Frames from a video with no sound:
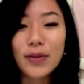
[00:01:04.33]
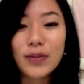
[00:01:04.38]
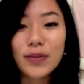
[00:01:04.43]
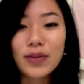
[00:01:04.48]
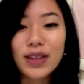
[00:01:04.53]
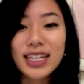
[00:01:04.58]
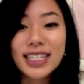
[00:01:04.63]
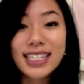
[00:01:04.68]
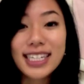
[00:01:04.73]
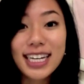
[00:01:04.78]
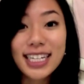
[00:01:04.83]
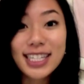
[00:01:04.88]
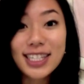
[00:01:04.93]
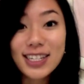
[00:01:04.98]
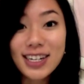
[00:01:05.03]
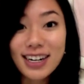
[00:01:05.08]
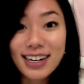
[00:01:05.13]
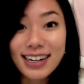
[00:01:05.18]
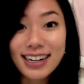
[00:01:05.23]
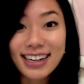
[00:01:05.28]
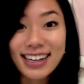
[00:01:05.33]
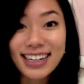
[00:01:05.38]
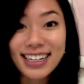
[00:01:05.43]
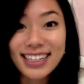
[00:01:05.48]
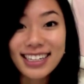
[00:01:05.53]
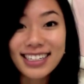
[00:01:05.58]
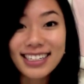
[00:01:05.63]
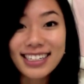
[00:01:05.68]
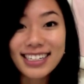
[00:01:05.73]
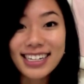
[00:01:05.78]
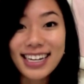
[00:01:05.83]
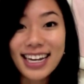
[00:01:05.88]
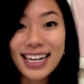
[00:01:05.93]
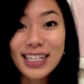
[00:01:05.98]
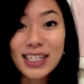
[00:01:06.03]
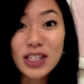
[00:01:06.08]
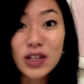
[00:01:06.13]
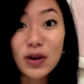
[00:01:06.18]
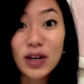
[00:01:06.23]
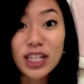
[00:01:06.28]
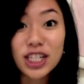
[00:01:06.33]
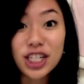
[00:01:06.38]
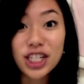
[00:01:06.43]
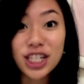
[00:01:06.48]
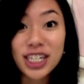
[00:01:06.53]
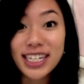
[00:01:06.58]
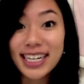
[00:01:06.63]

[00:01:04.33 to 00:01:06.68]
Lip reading: let's get started. Today's question